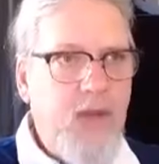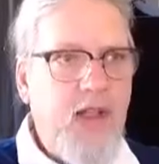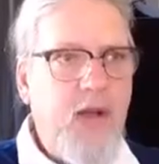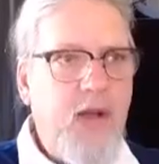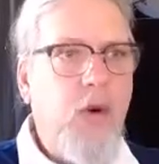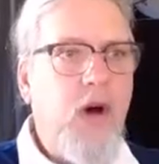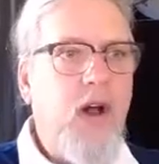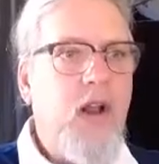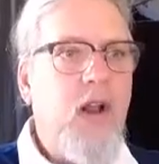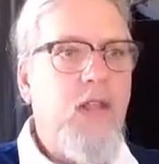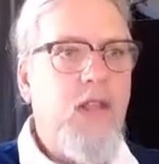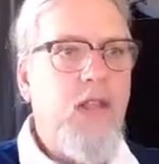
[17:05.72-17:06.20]
me
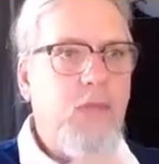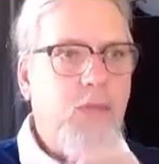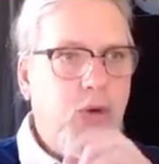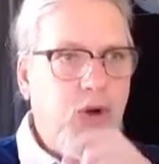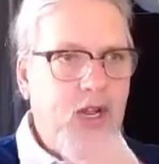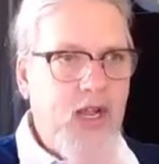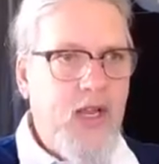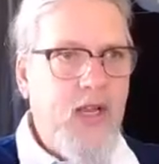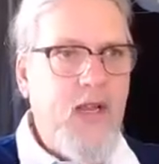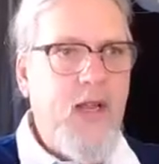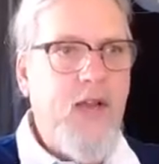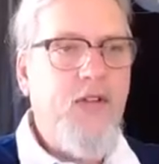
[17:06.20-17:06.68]
what are the
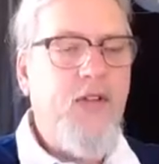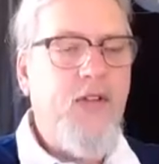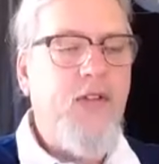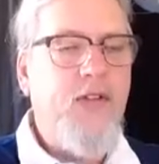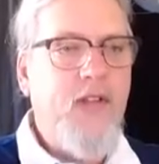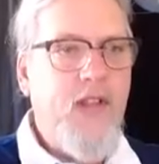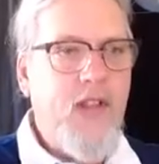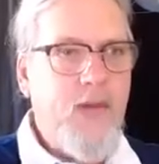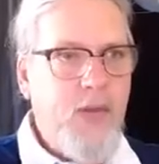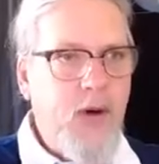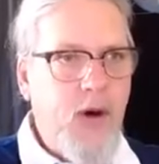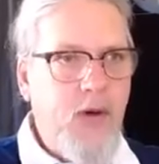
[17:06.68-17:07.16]

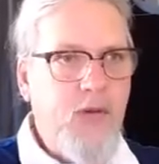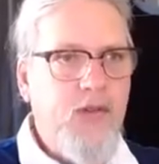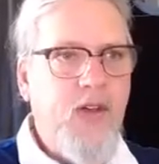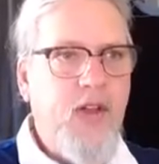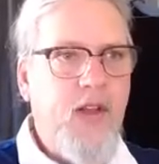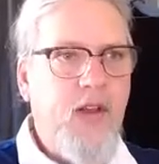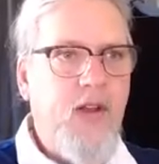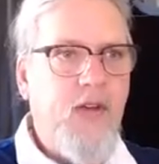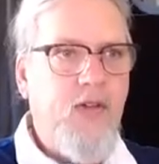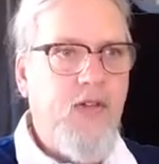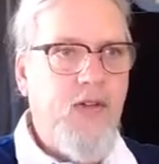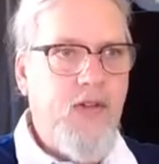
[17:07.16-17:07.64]
preconditions and the
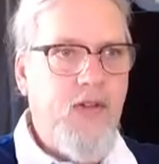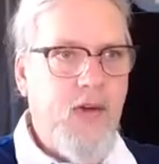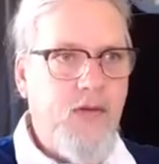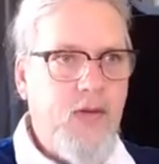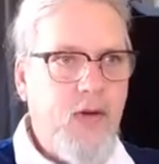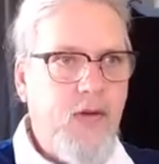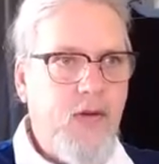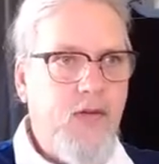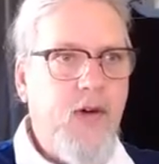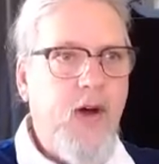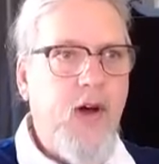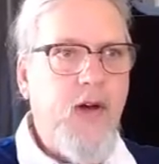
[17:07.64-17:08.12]
postconditions of
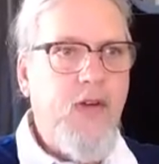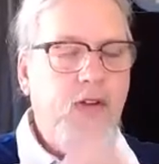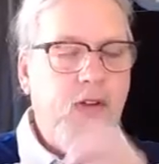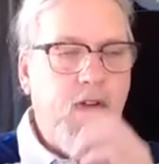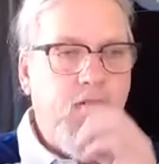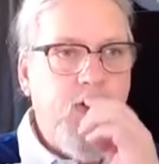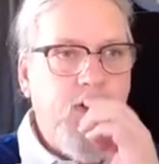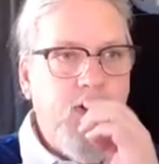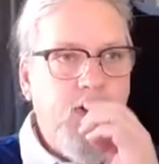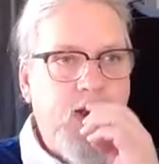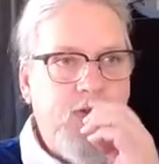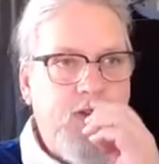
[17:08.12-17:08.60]
your
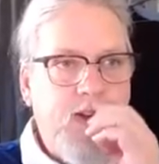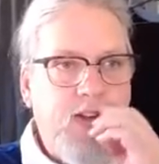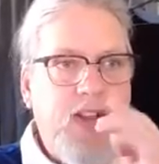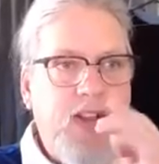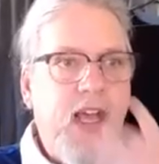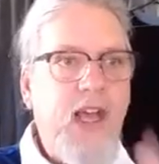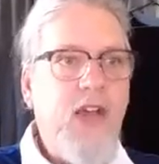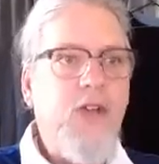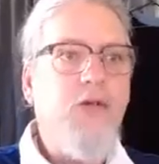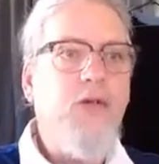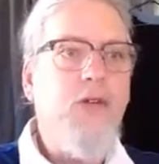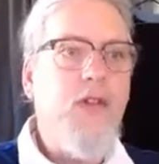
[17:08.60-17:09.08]
function. You have to
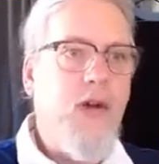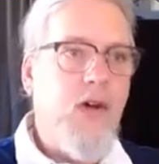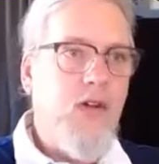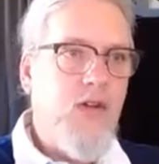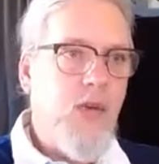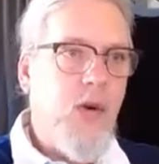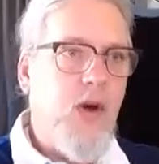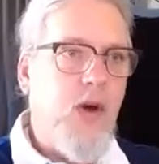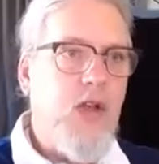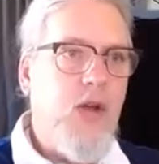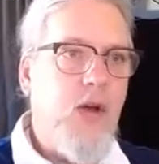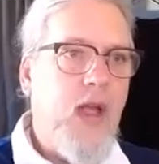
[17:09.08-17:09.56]
test for
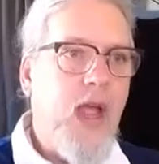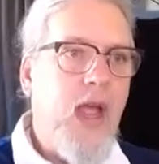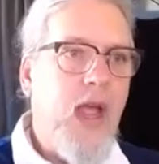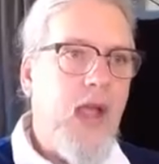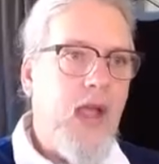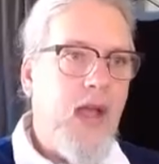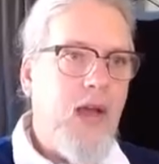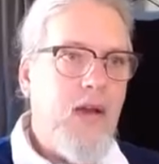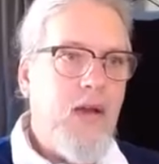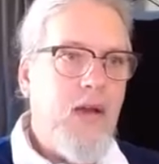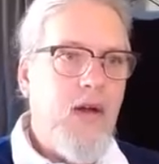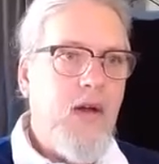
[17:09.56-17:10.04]
those where you
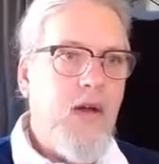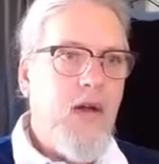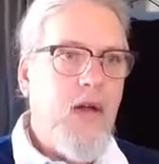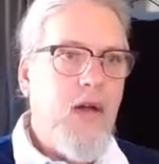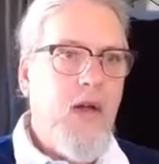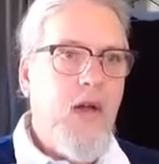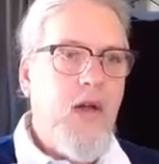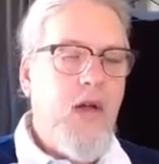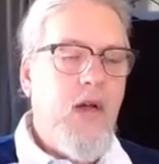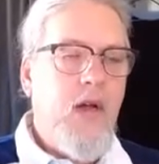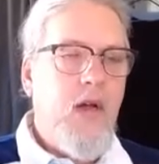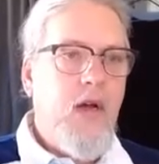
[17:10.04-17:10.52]
can.
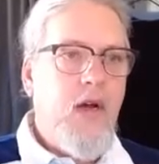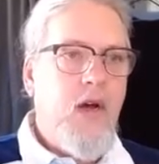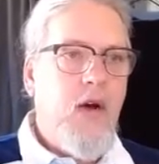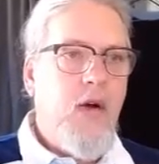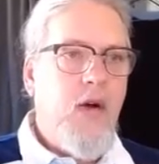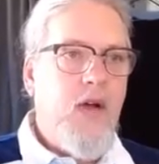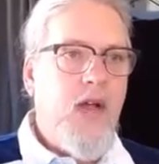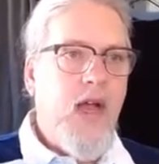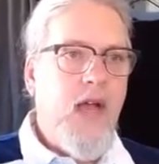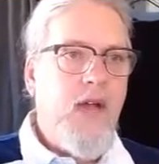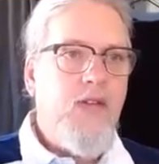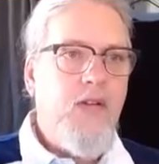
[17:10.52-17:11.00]

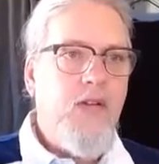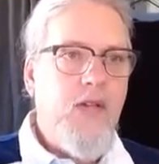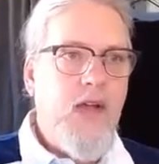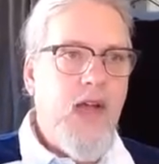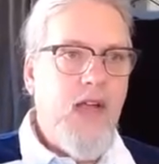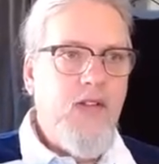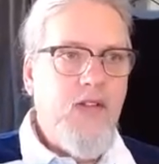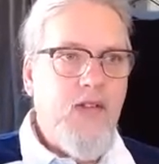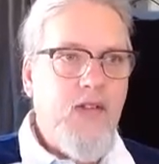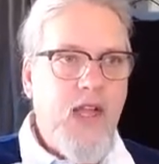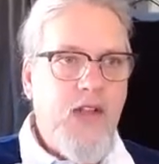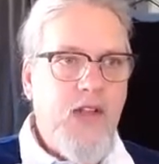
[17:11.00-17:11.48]
Okay, so
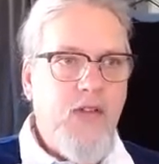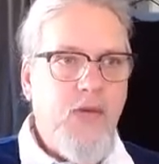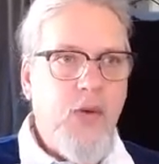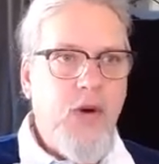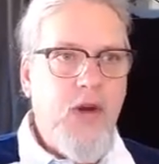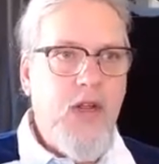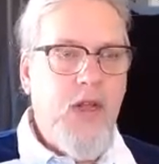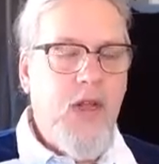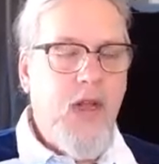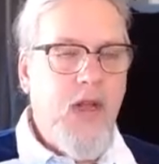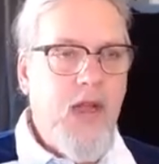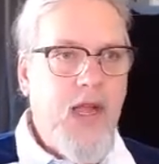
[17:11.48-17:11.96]
that's
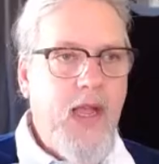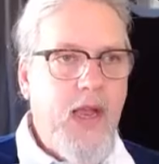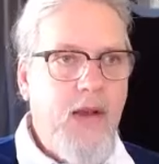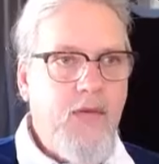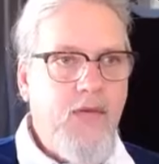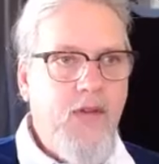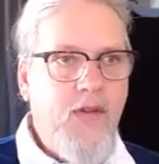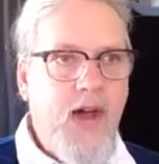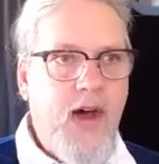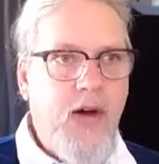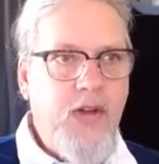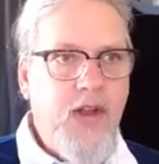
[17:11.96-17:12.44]
where you can
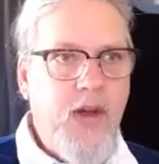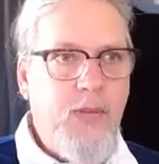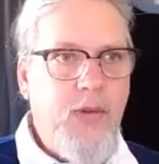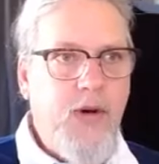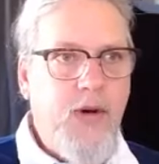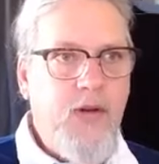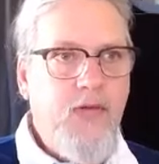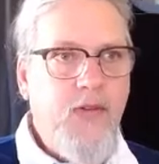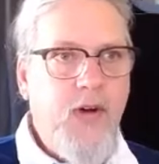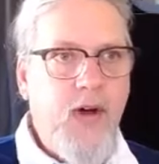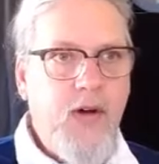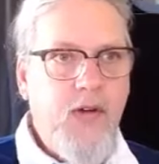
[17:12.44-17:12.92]
get fouled up
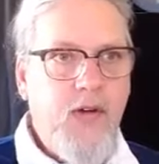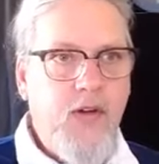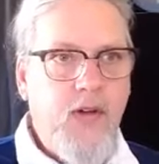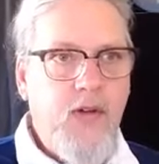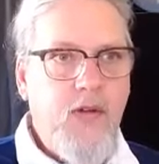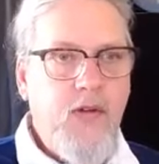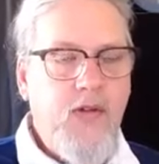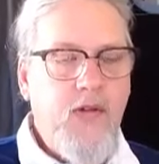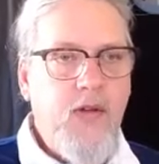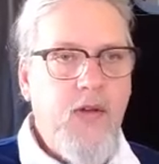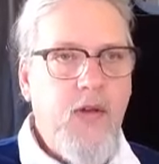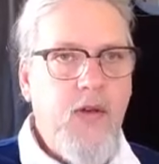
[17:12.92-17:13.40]
on
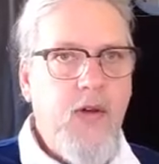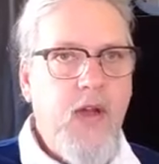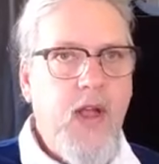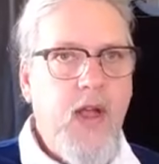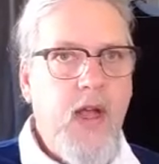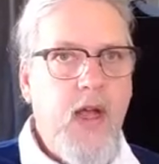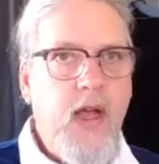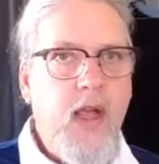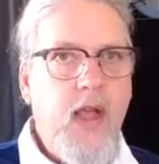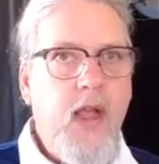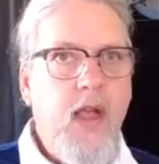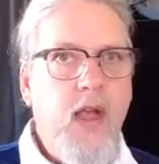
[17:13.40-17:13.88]
functions.
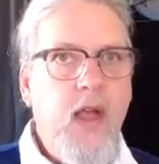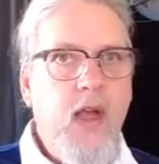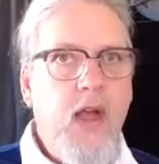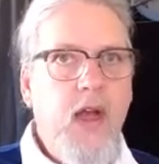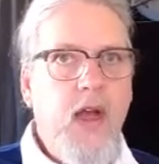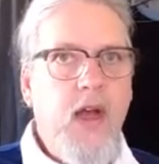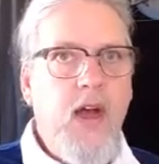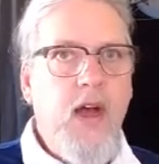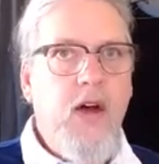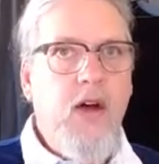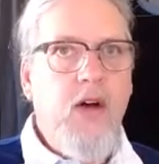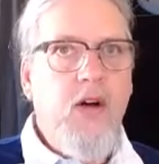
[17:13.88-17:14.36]
Okay,
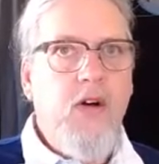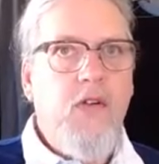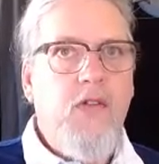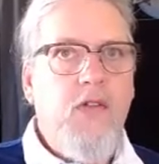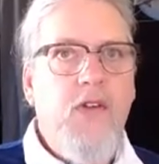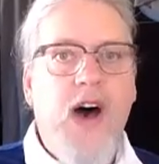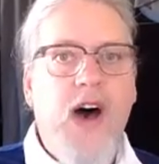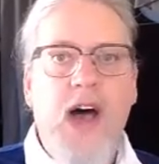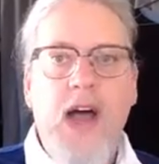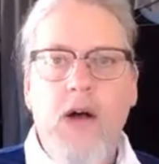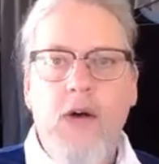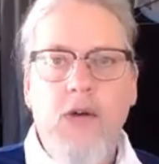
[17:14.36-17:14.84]

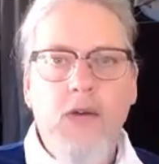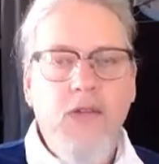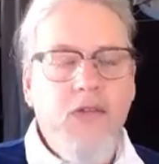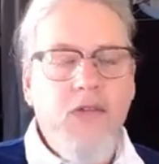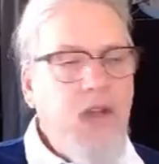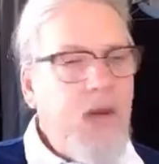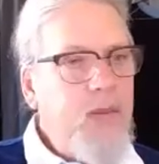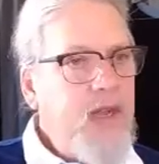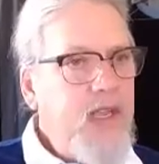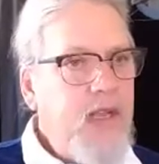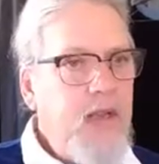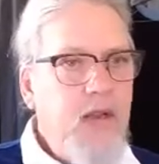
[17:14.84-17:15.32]
files,
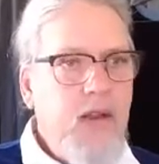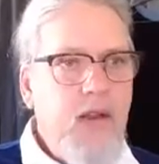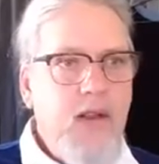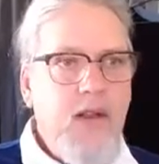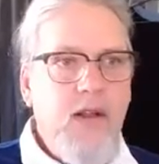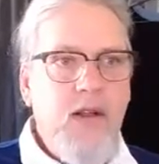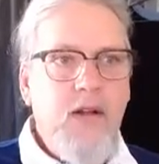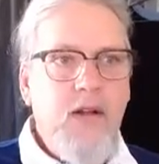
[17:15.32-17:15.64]
I mean,